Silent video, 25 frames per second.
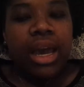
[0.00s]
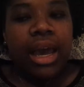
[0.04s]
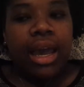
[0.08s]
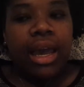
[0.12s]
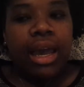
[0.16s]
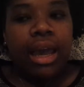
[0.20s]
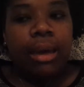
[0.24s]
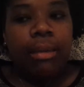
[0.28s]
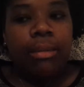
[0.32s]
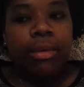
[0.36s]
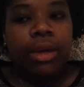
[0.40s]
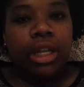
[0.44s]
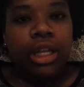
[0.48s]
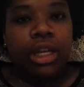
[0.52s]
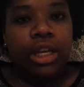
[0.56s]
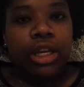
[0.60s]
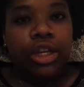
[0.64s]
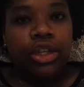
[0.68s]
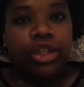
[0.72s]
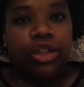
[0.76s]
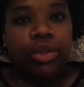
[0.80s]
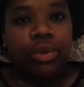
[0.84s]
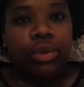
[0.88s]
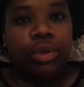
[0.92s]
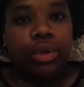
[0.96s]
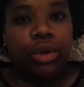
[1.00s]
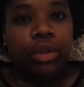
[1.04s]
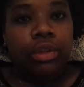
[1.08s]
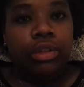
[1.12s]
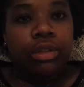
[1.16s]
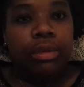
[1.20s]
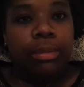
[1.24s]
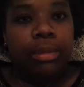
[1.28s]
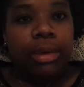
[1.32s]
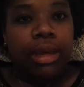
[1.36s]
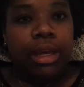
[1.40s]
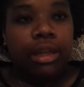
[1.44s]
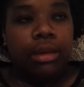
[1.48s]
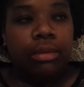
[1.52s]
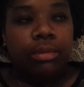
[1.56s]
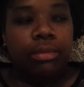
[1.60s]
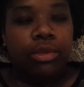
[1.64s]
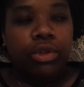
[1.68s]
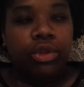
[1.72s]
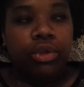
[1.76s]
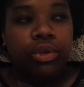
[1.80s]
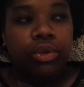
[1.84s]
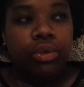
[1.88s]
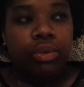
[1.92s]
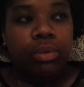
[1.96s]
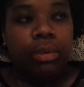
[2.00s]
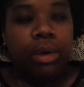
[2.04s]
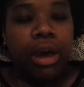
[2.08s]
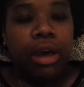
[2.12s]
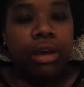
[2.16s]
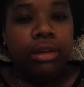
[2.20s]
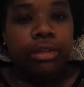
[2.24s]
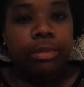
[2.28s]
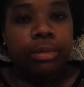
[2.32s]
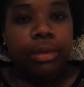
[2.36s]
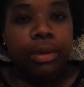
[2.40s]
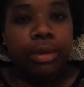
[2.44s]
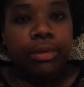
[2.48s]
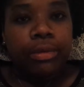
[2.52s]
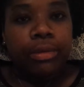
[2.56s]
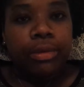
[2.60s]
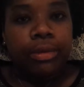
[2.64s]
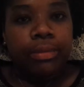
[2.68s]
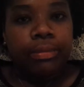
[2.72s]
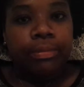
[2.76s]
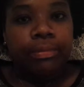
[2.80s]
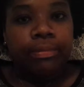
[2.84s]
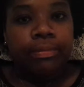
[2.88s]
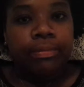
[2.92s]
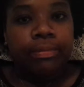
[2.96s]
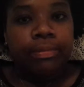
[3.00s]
am going to issue an ultimatum to my husband.